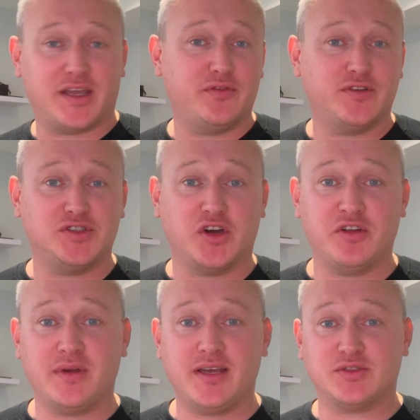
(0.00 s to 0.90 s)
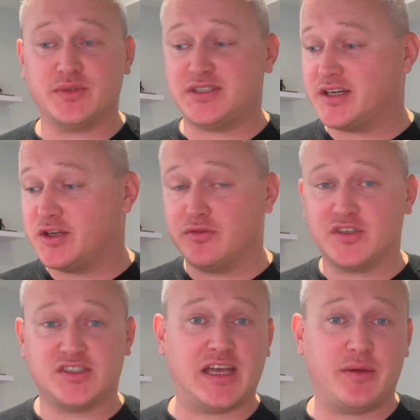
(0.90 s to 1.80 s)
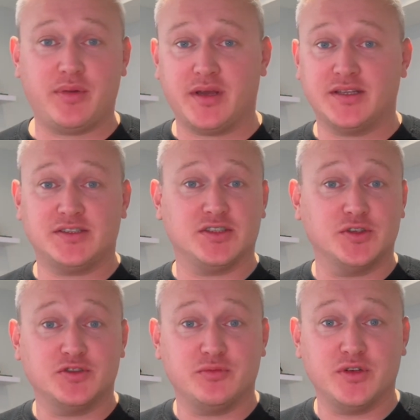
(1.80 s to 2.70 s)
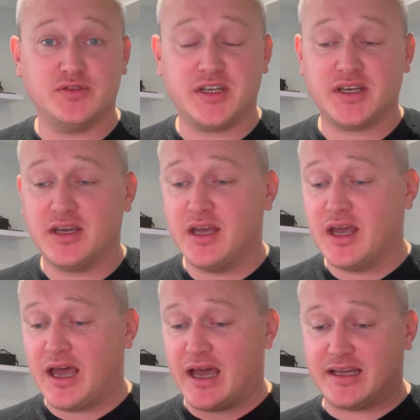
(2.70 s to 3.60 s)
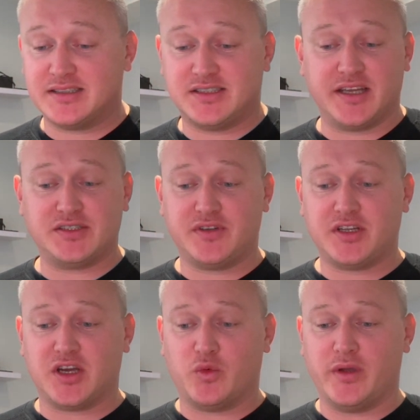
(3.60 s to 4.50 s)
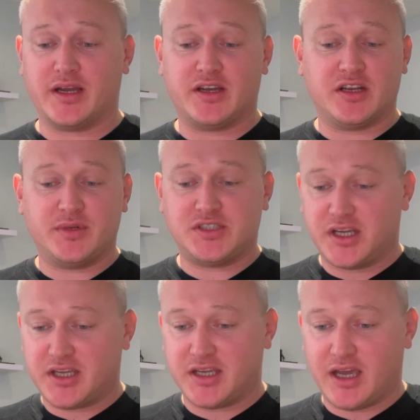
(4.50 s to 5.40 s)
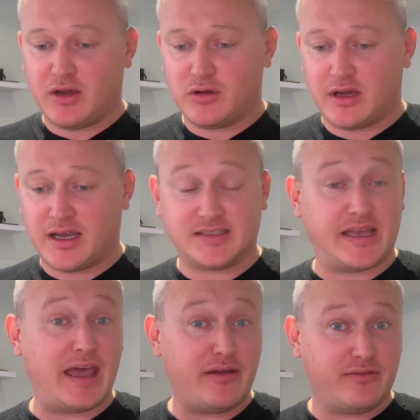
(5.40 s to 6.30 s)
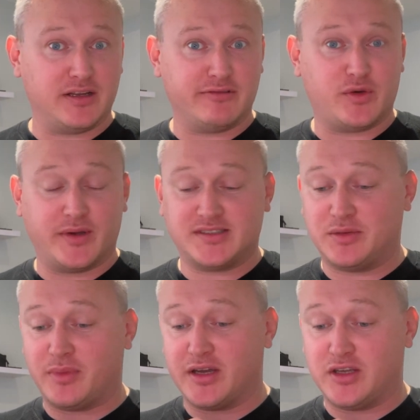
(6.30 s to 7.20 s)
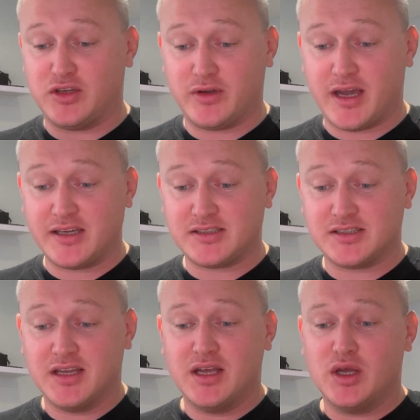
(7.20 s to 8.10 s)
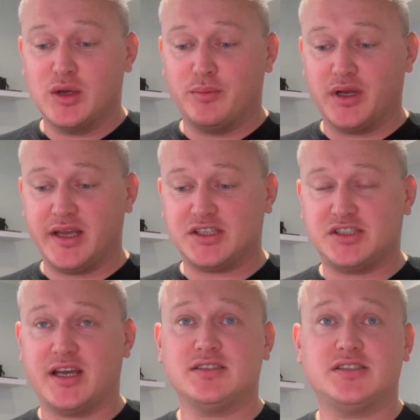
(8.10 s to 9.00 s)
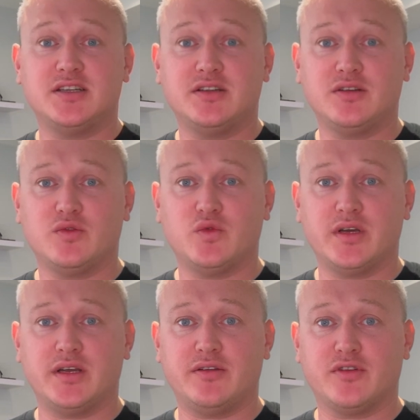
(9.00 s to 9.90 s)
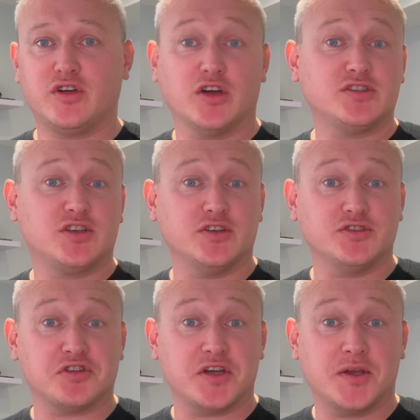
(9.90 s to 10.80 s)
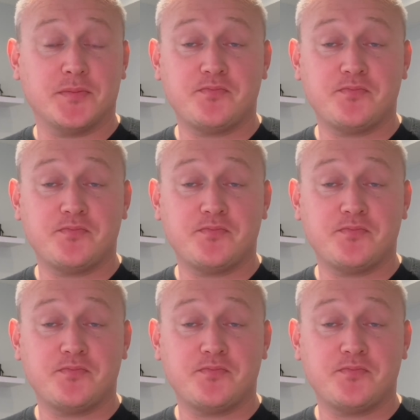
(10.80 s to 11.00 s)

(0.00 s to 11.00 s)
you for joining me as we take another step into country music. And today's video we are going to be checking out, as heavily requested by you guys, Blake Shelton with God's Country.